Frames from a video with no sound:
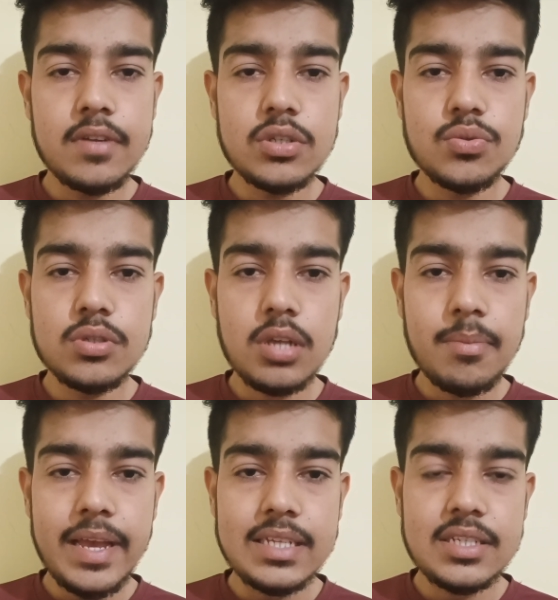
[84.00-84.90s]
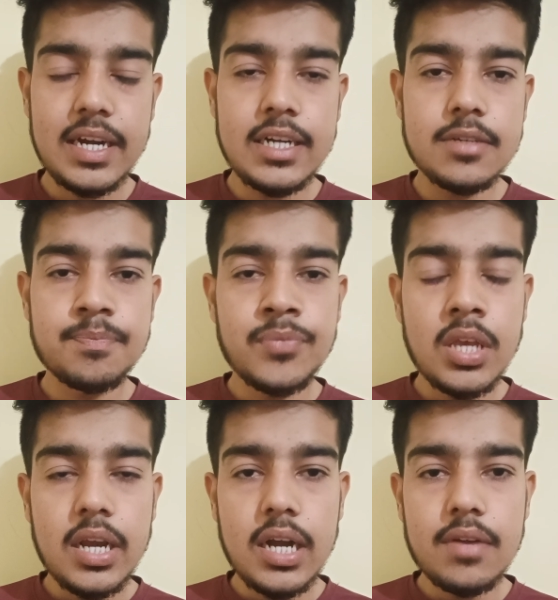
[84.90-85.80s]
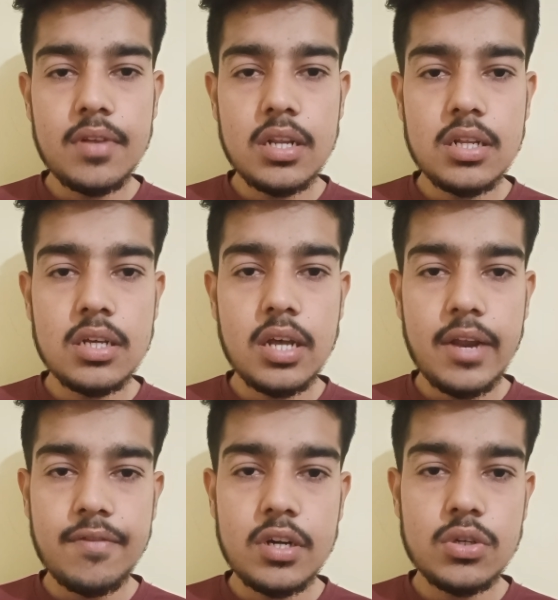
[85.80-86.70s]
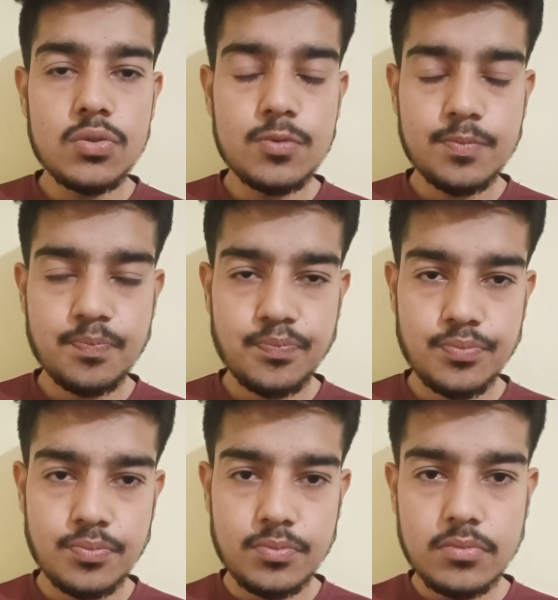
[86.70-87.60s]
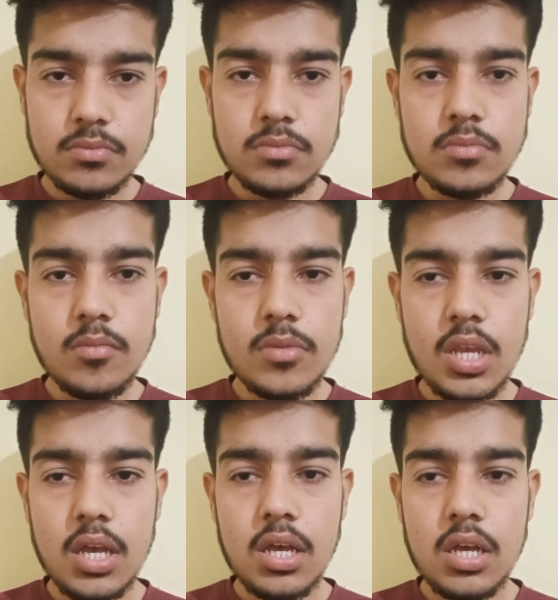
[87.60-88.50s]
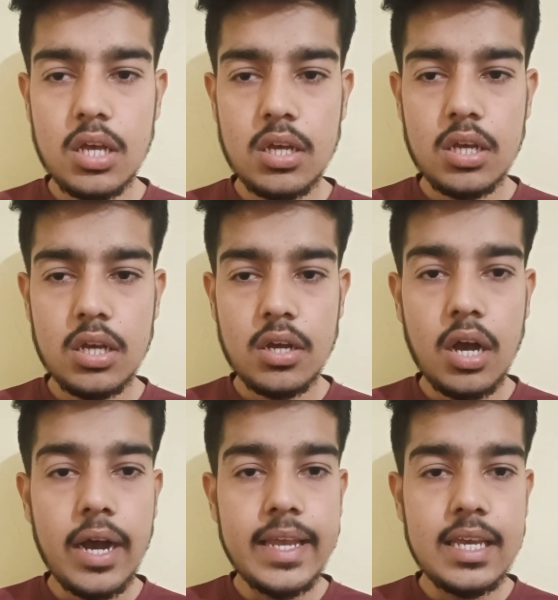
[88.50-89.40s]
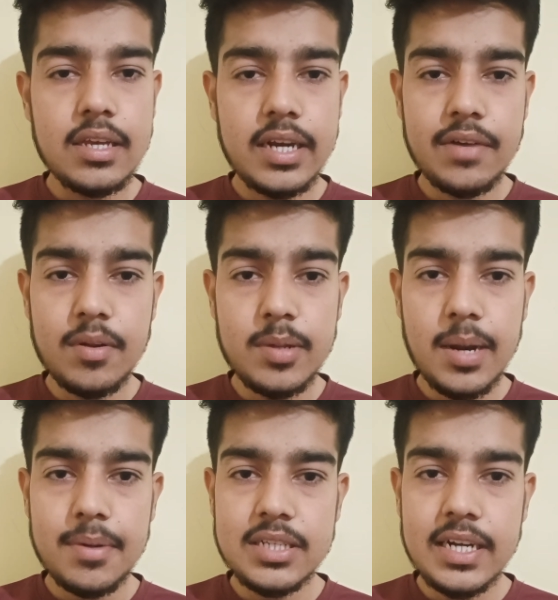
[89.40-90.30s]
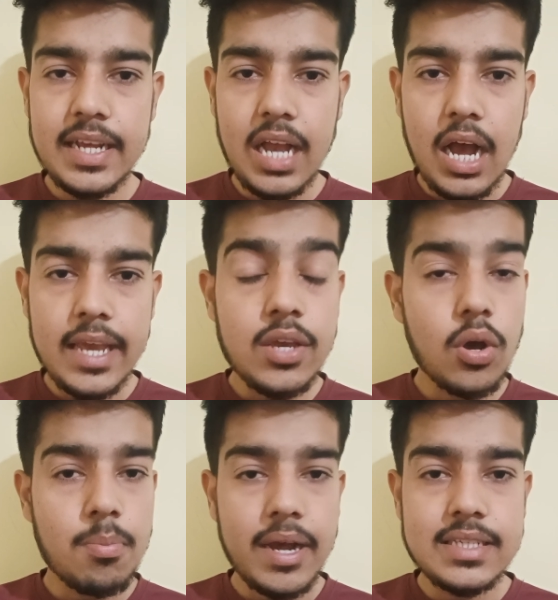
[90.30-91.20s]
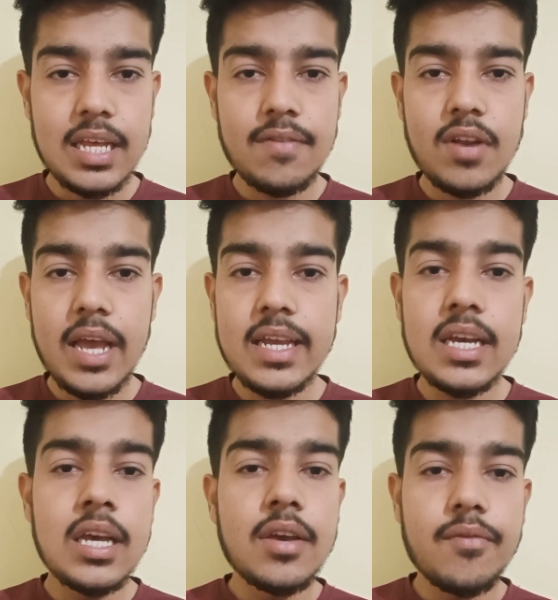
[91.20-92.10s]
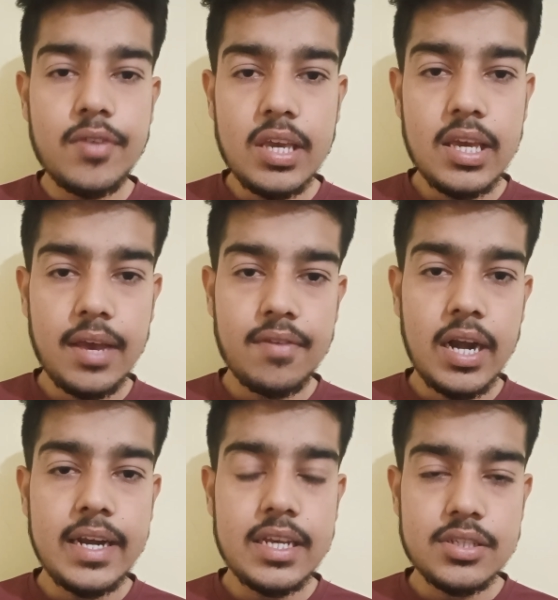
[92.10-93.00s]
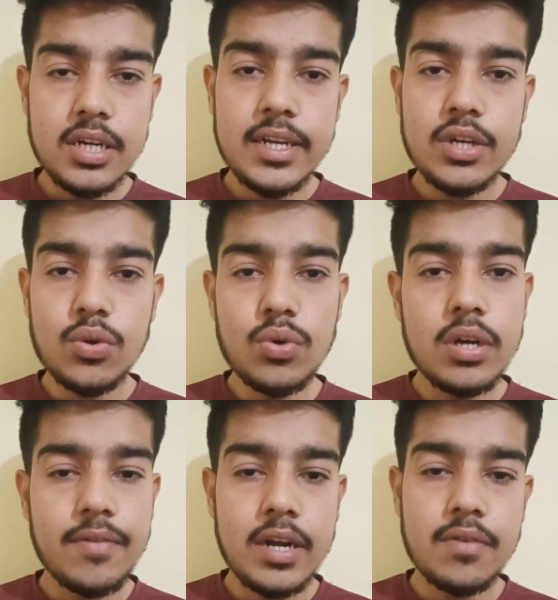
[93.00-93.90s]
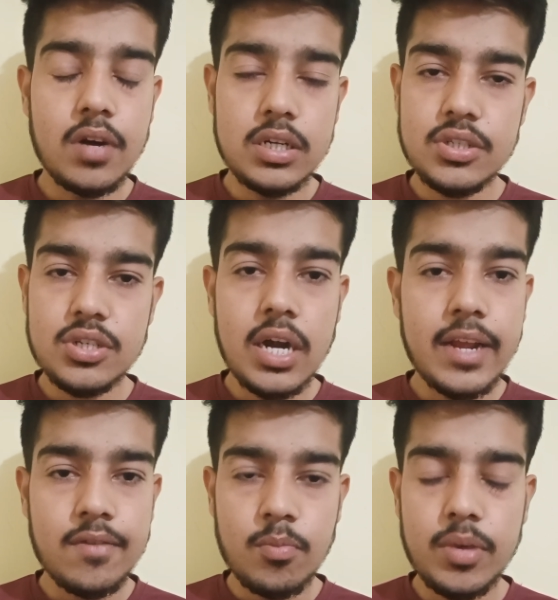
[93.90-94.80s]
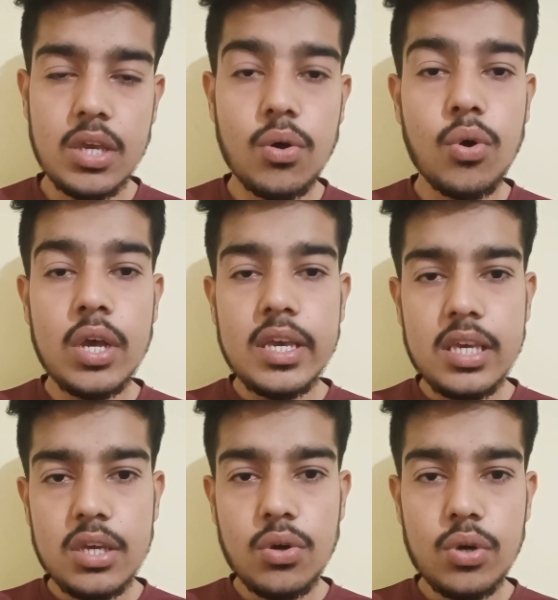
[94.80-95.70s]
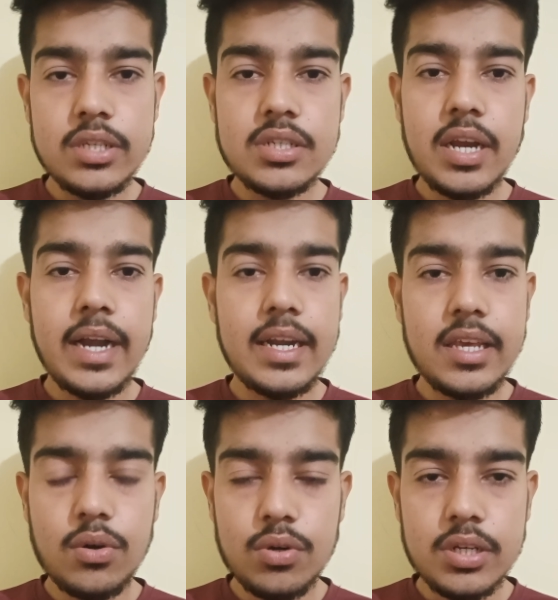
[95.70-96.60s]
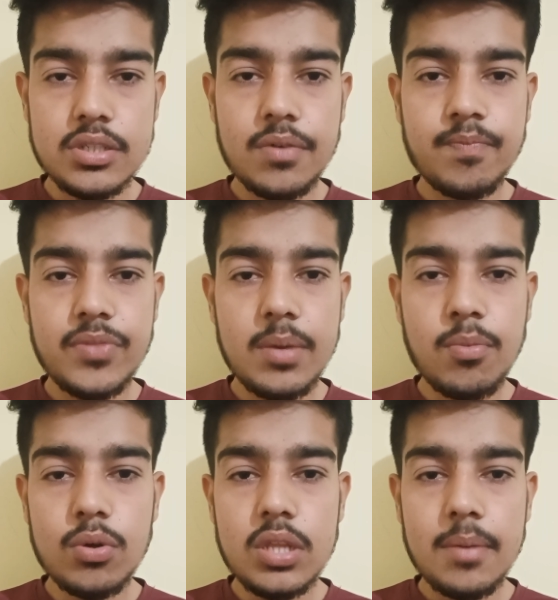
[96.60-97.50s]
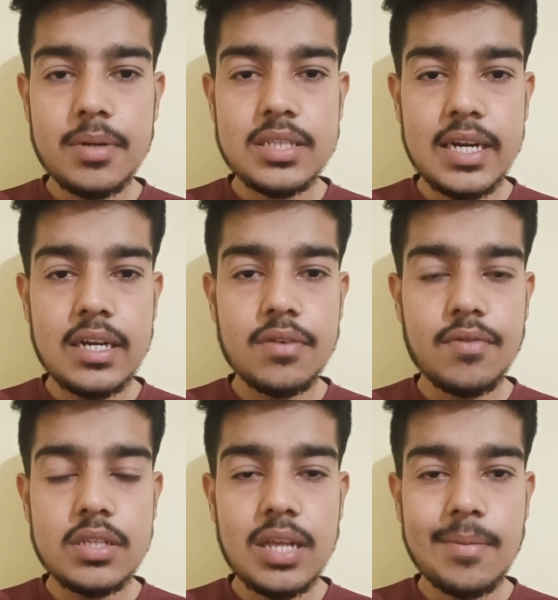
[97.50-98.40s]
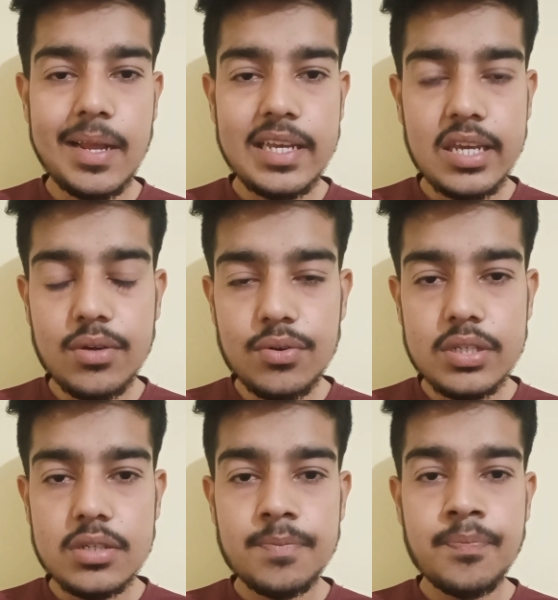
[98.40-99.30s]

to some extent it will refer to uh, I. It will be representing I or myself. Like we have read yesterday, two different words starting from ego, egoist and egotist. They both represent oneself. Like egoist,